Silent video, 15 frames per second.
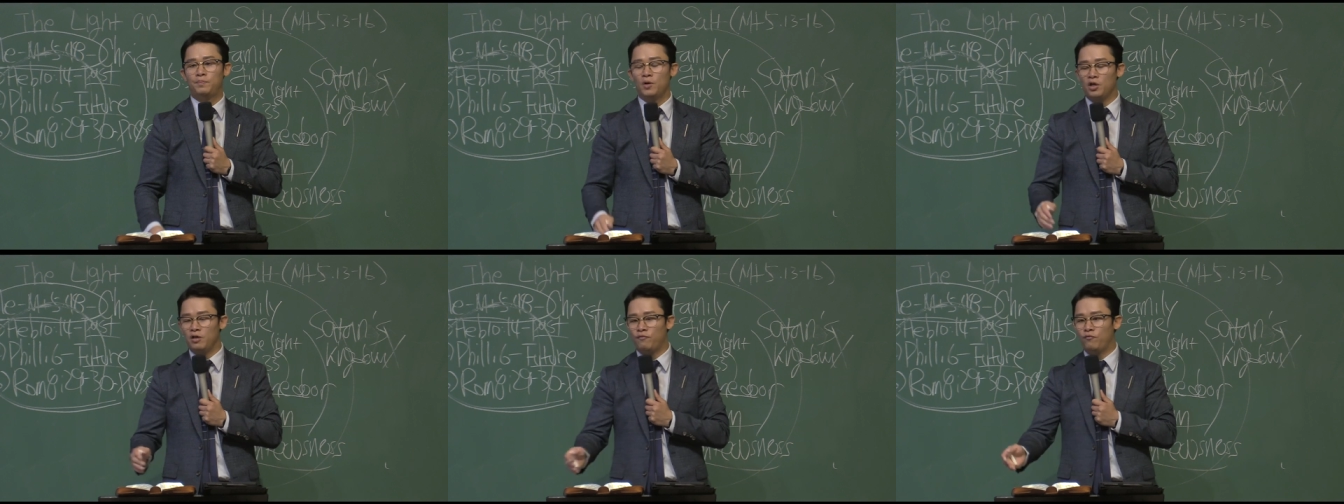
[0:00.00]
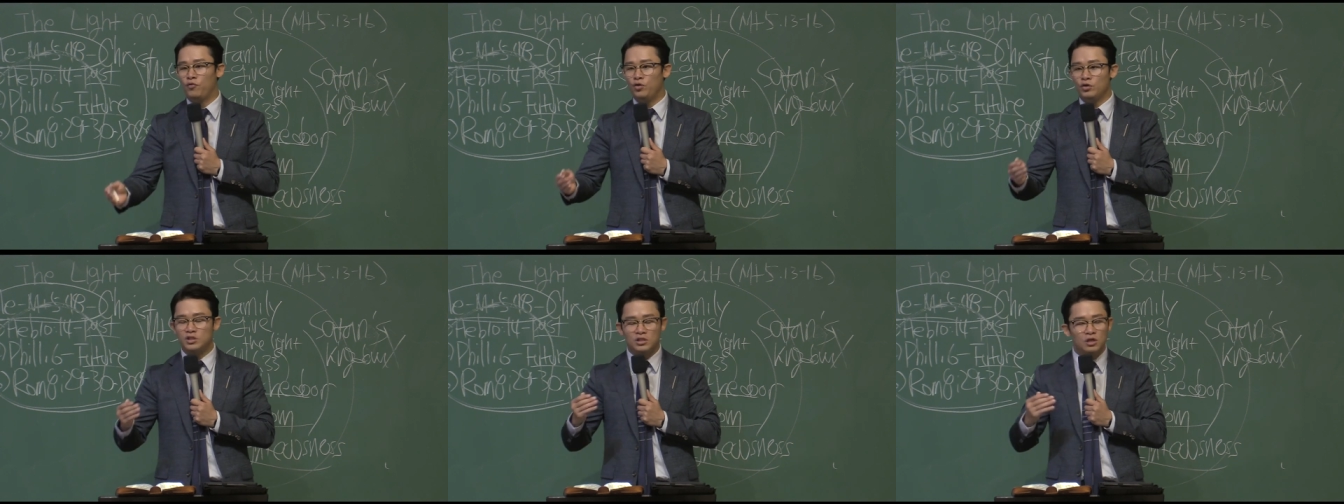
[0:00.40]
But if
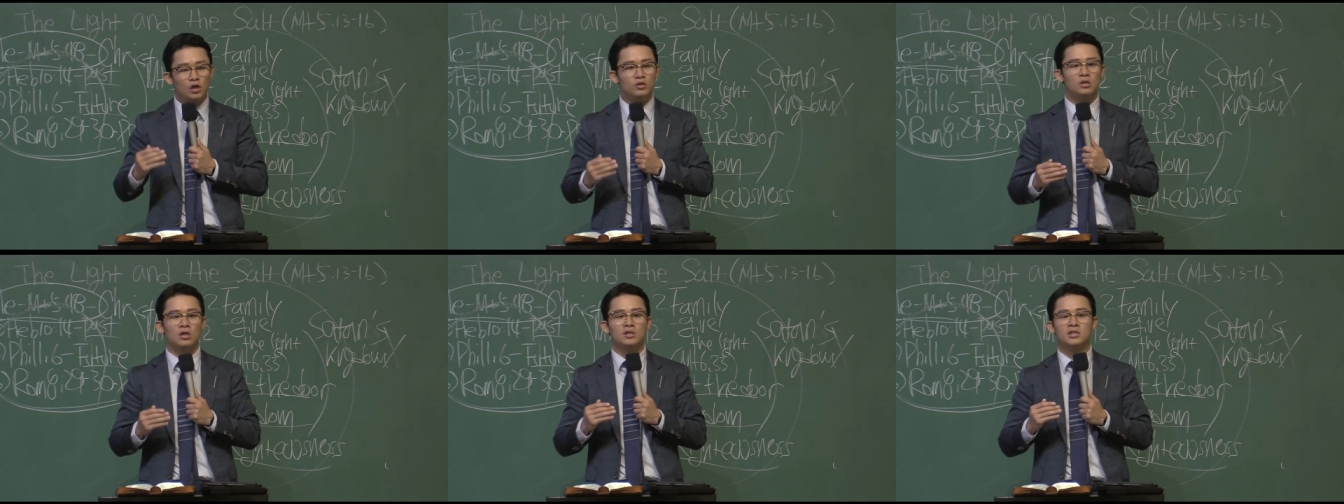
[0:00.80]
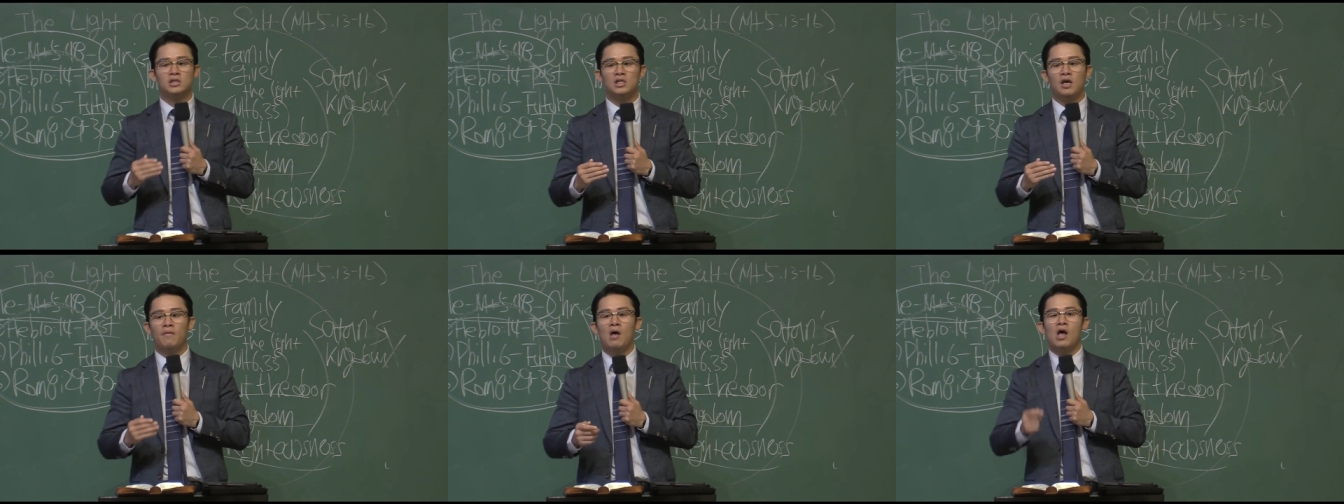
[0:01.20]
you start to
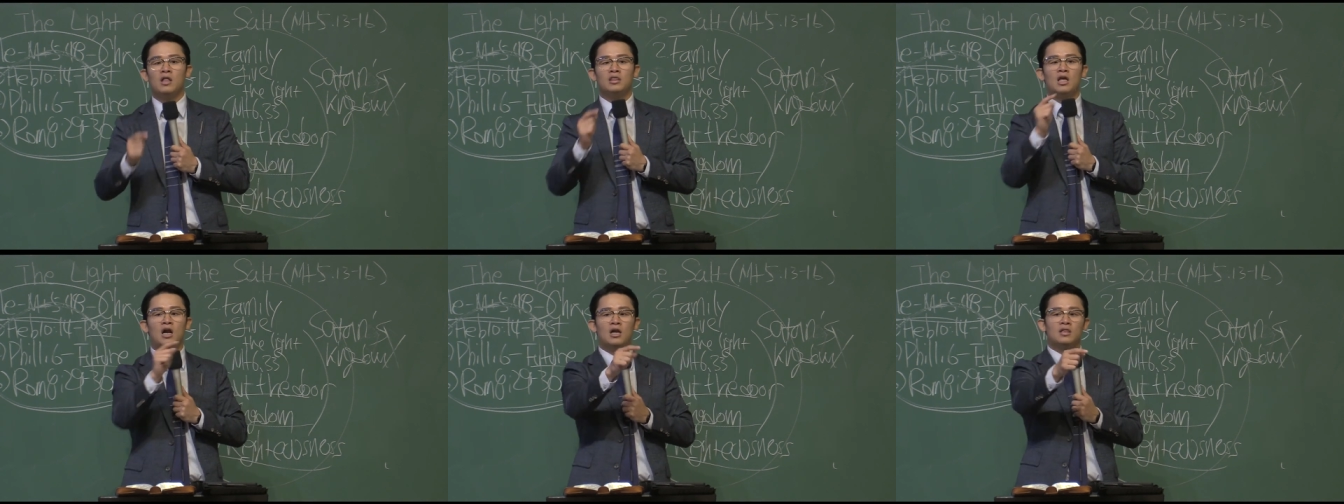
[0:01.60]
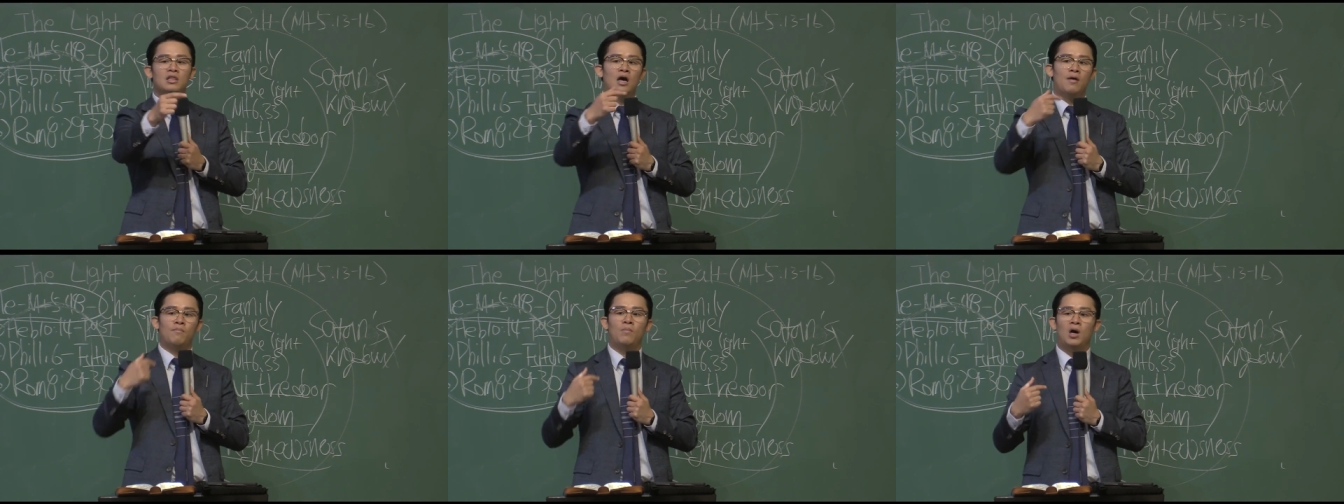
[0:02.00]
accept they're
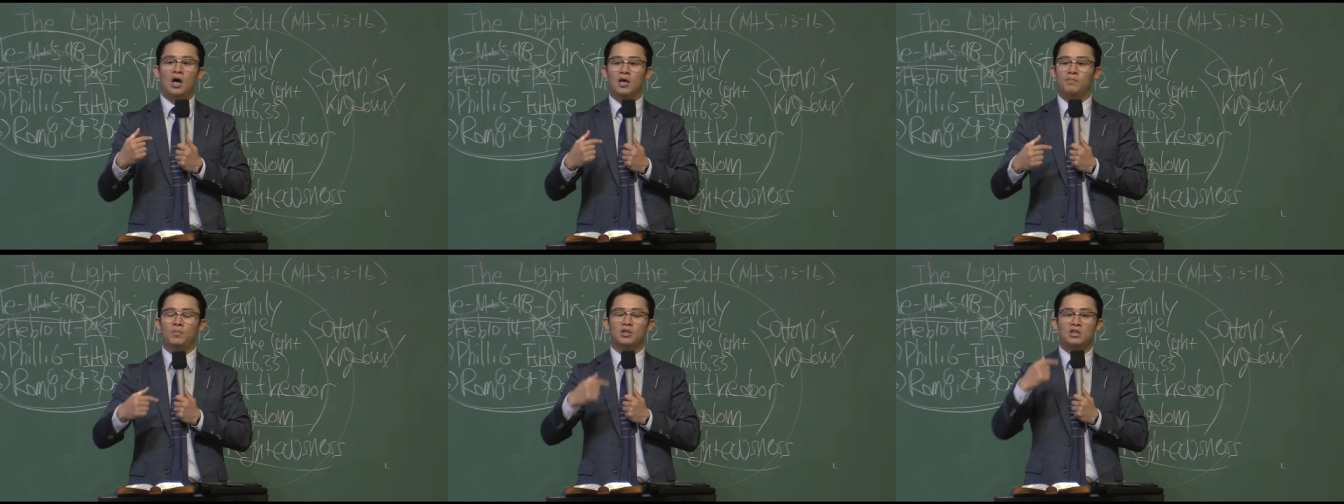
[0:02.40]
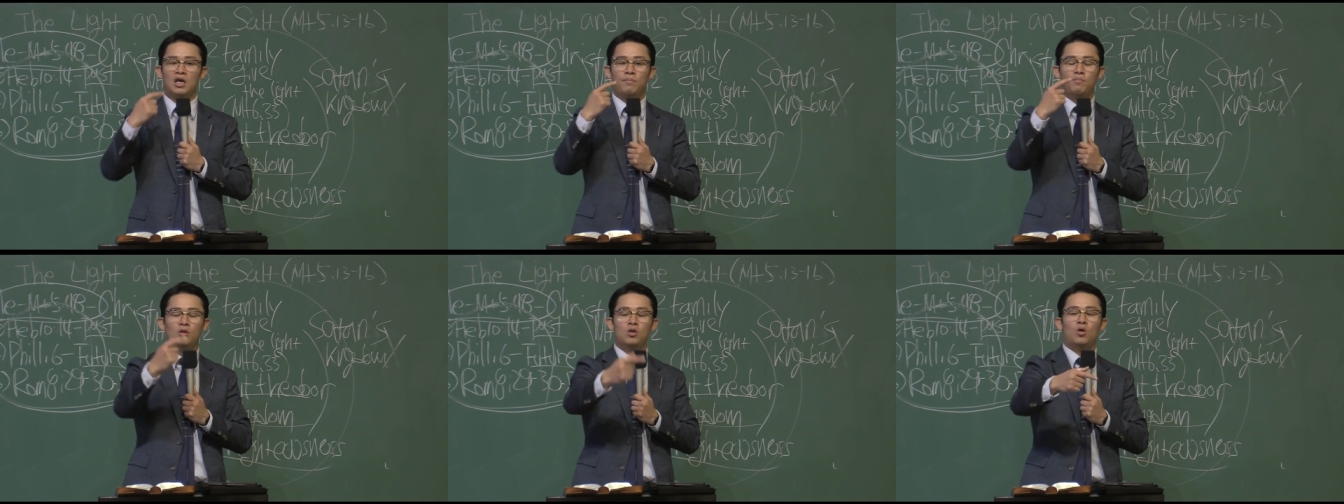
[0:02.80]
not mine, but they
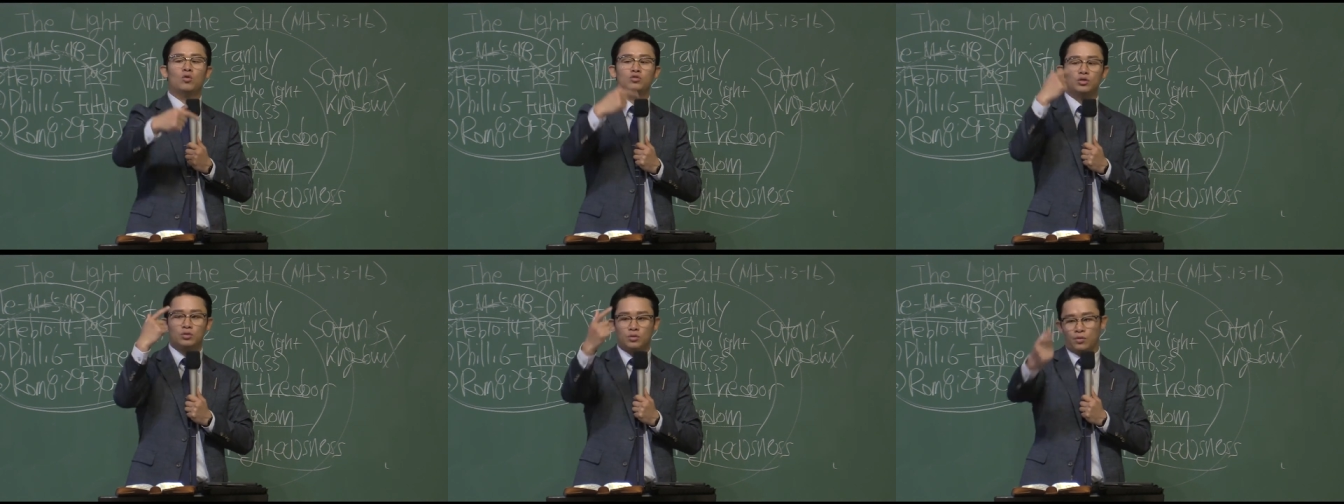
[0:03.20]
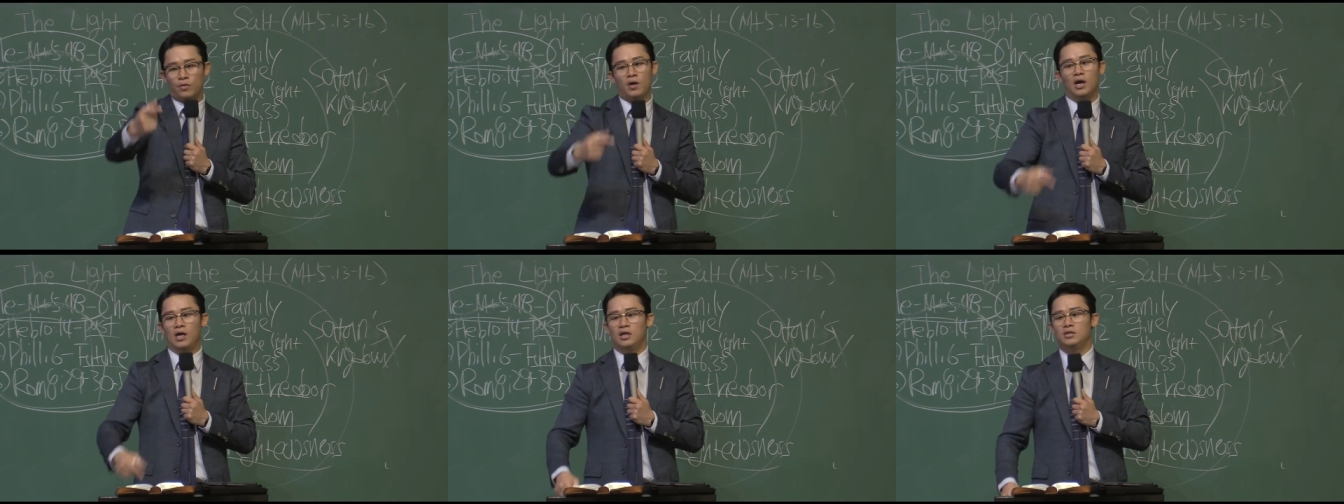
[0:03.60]
belong to
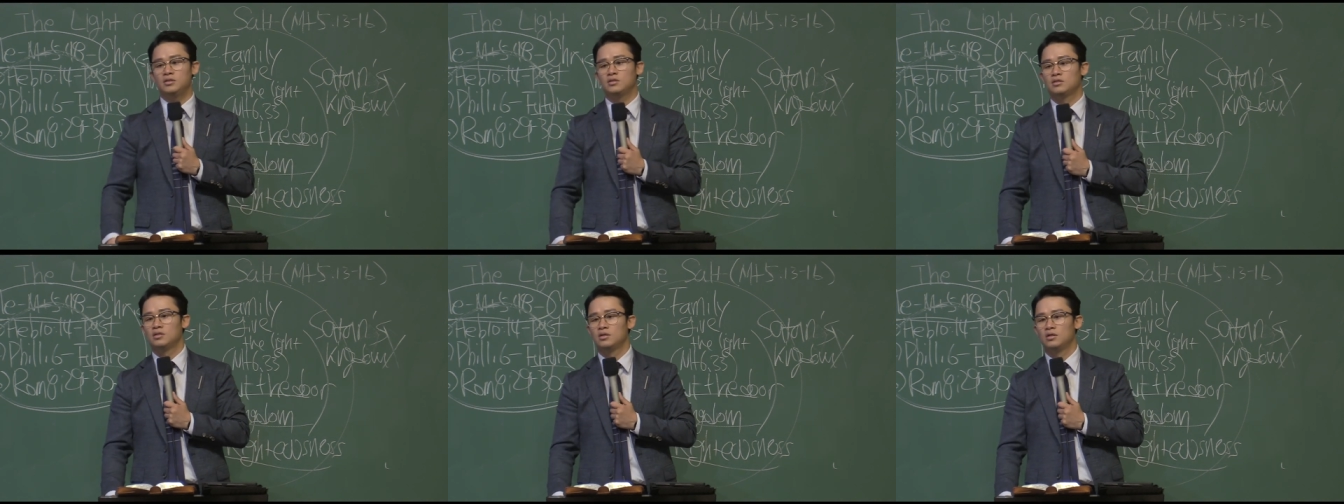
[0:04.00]
Christ,